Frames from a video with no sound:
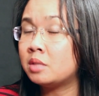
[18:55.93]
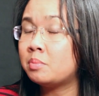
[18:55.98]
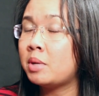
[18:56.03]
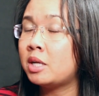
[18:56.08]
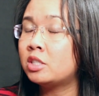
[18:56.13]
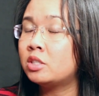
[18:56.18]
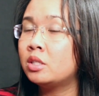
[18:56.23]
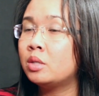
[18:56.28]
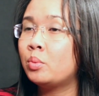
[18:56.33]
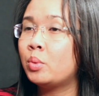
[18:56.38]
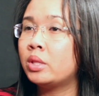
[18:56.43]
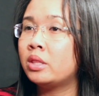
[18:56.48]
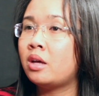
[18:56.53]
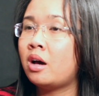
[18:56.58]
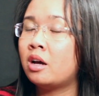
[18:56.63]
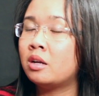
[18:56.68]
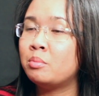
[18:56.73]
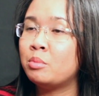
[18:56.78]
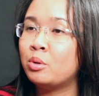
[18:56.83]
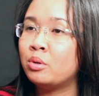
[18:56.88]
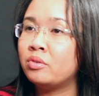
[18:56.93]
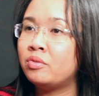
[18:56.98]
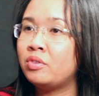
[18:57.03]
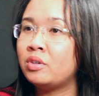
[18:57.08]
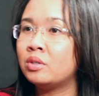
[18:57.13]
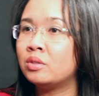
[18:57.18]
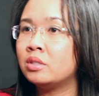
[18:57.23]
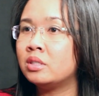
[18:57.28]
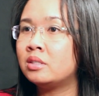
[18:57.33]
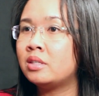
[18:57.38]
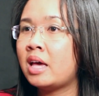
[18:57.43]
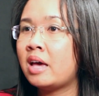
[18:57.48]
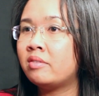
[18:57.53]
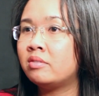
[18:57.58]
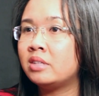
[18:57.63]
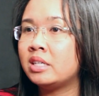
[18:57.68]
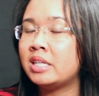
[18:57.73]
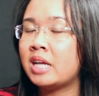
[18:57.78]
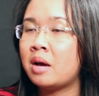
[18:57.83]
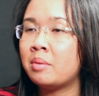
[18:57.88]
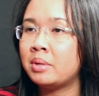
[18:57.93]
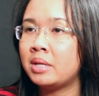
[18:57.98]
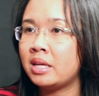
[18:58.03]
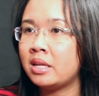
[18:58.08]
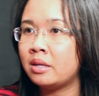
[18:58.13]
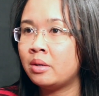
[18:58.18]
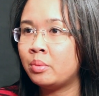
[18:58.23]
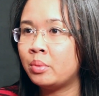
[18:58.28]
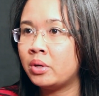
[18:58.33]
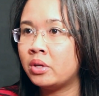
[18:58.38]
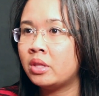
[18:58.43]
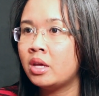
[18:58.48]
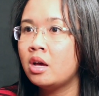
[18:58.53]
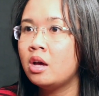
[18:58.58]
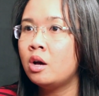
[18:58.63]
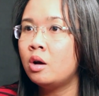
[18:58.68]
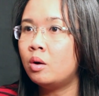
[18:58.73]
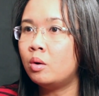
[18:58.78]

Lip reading: especially when the automotive field is heavily dominated with